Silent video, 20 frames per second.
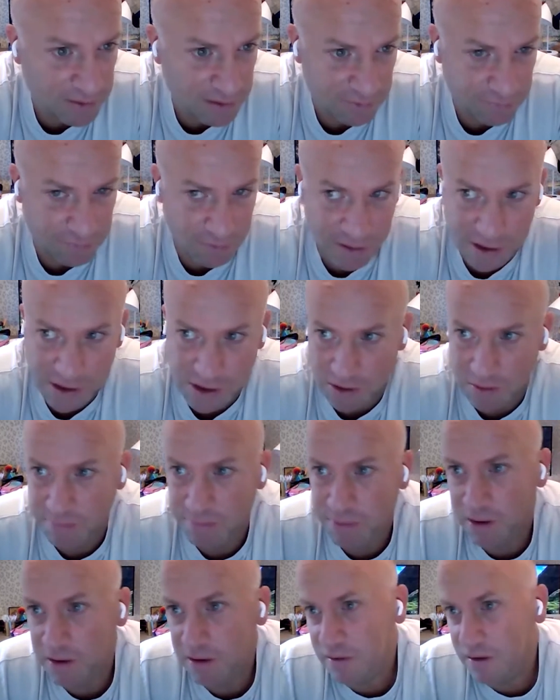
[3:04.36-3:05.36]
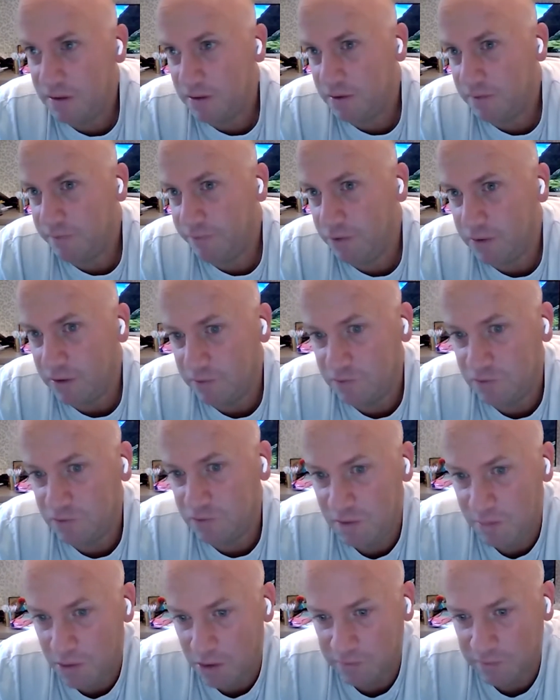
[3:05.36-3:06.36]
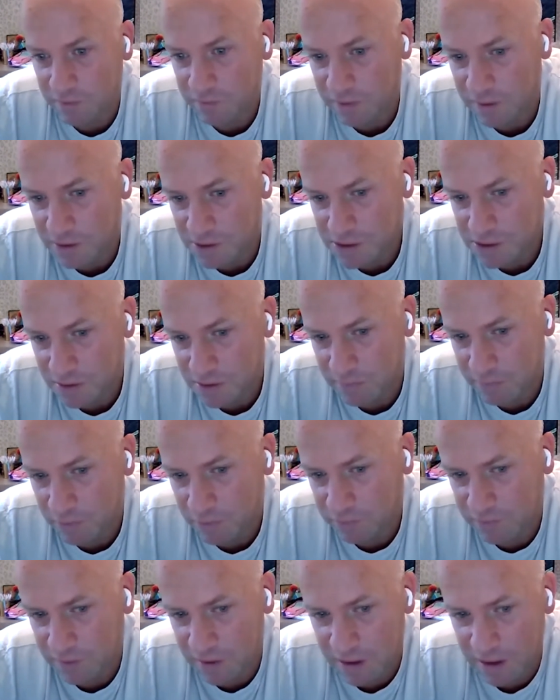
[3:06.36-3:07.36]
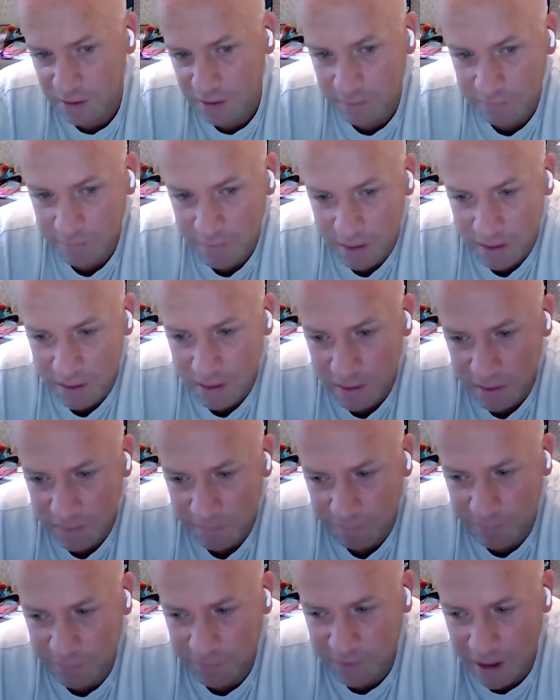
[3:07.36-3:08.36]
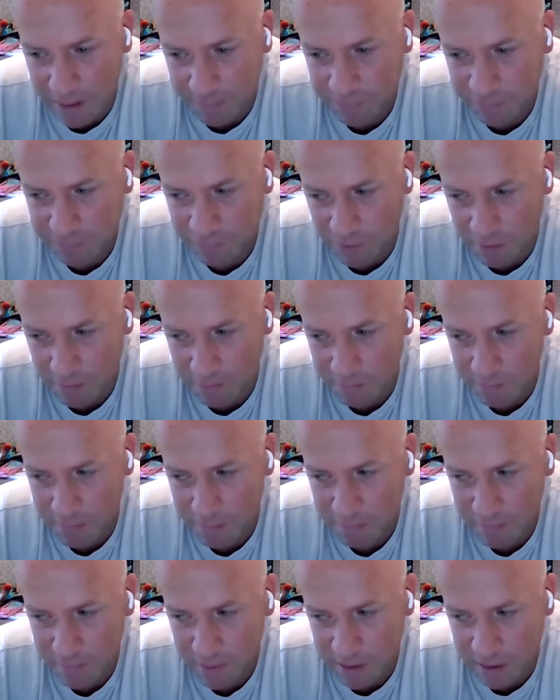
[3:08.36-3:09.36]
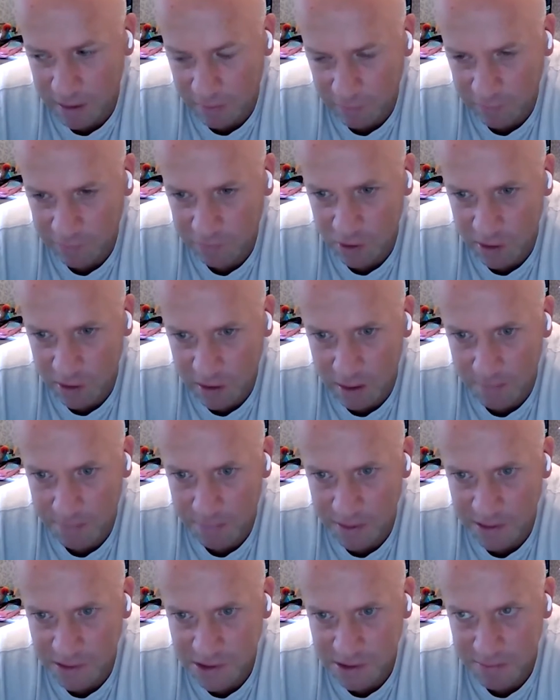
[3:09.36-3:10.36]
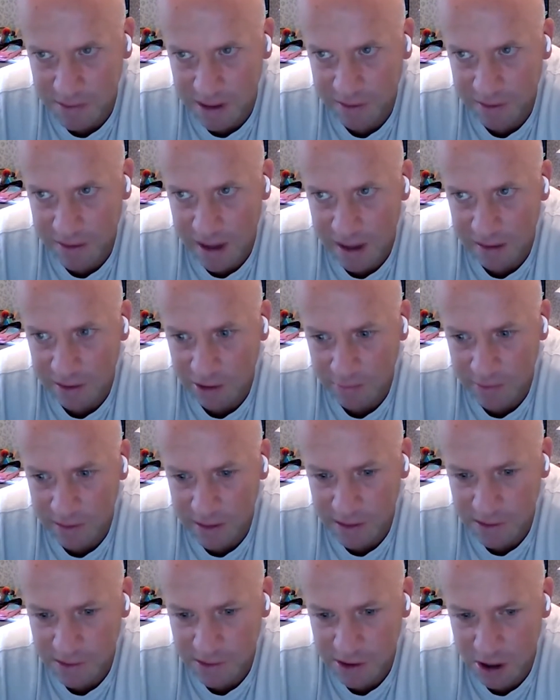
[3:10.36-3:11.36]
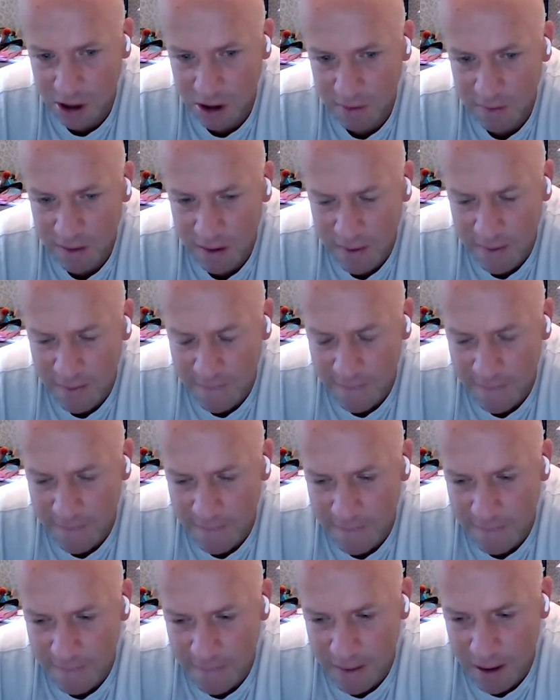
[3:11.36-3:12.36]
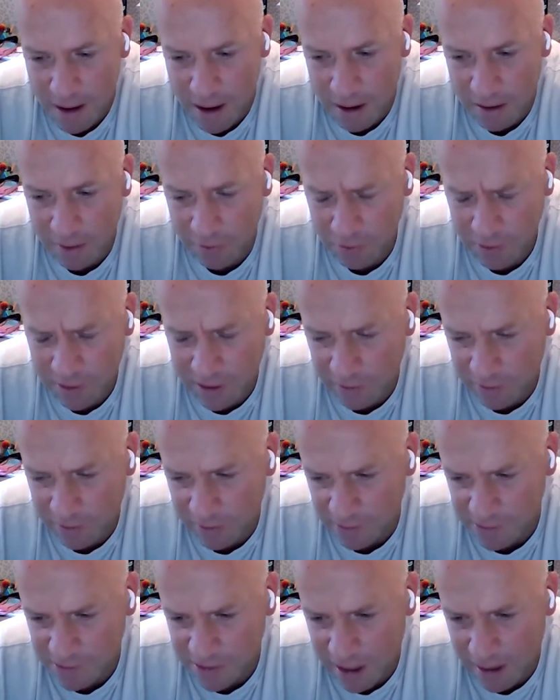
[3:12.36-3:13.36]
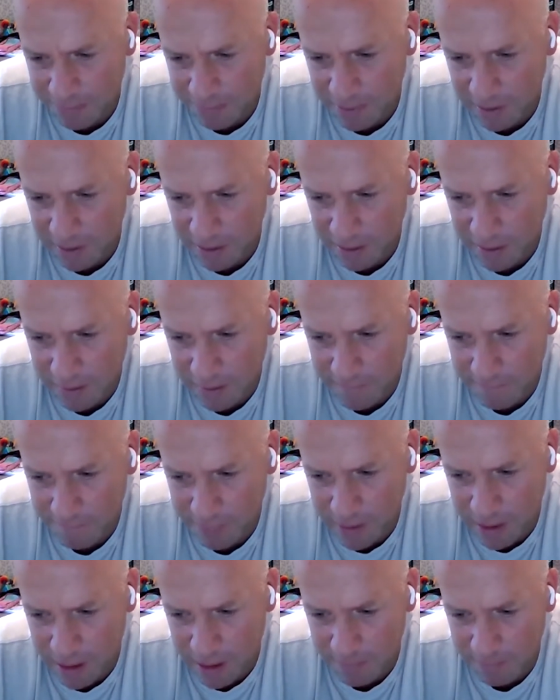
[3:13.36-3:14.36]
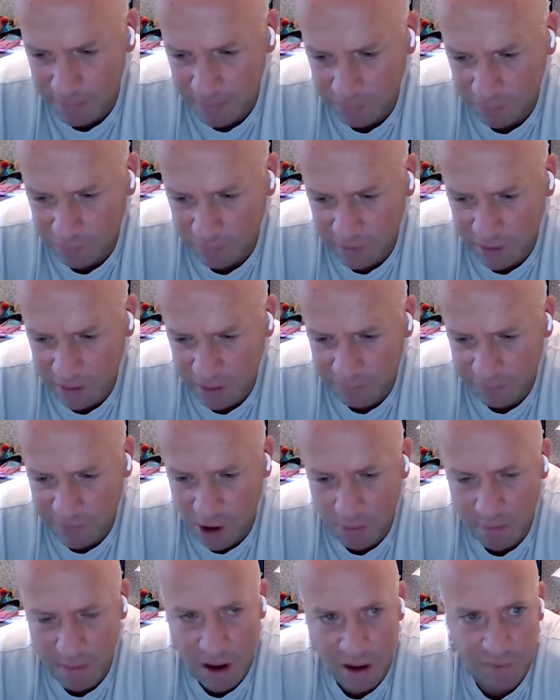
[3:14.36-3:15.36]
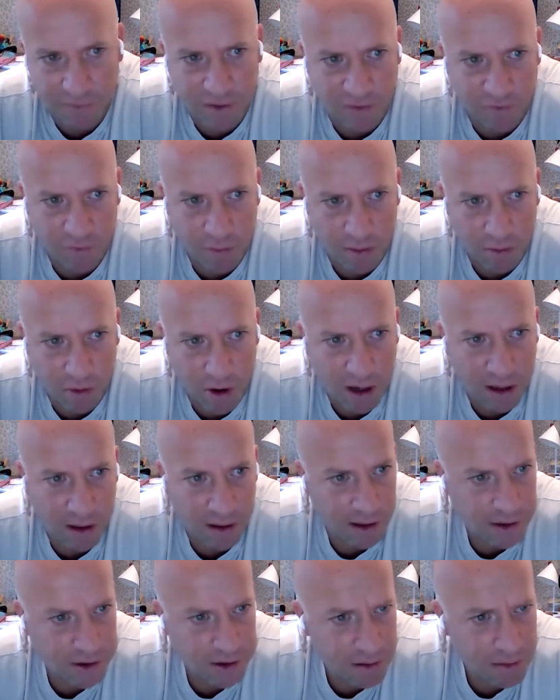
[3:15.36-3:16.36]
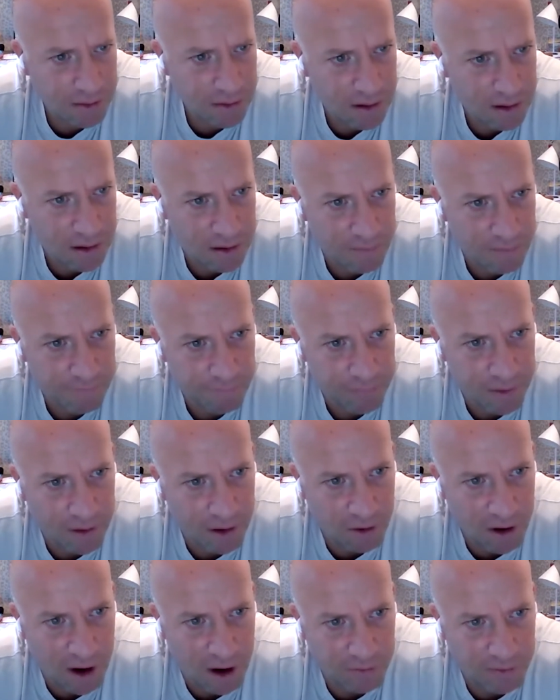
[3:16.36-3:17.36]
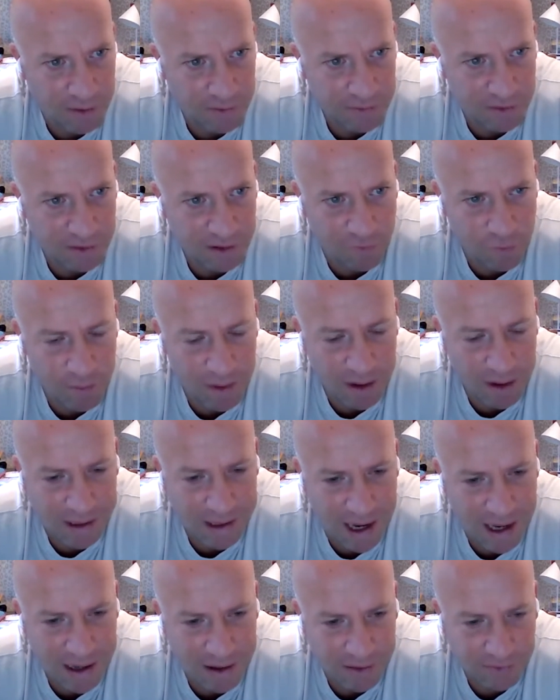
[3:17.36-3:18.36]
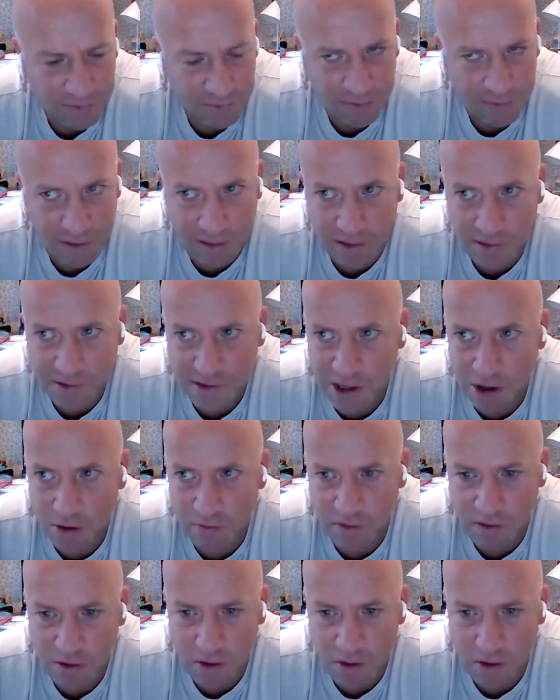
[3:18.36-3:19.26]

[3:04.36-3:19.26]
is less of an issue, but for consumers, that's an issue. And we're seeing steps from, again, those three companies to make that a little bit easier. Another key thing that's happening is we're seeing a fair amount of government regulation around this and government guidance, at least here in the